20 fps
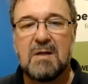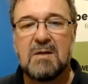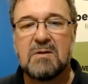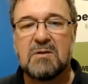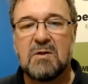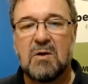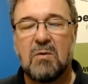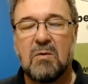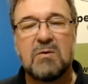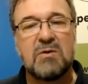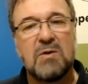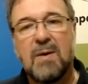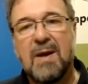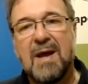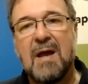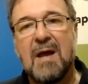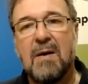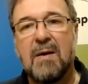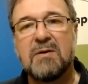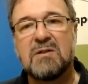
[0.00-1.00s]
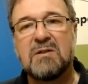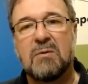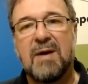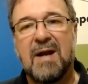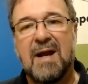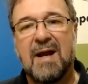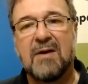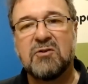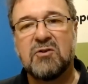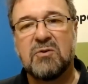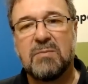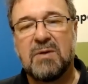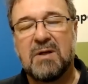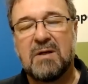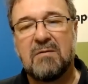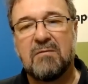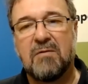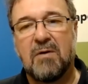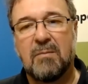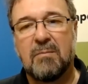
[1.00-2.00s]
So how has the reaction
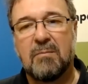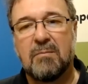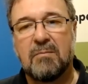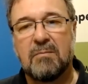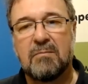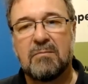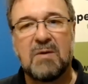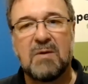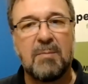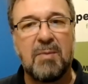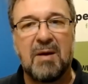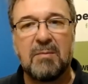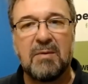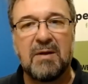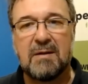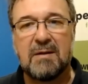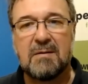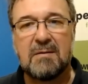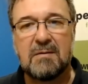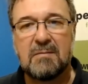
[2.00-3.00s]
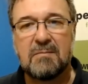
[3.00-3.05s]
been from the public?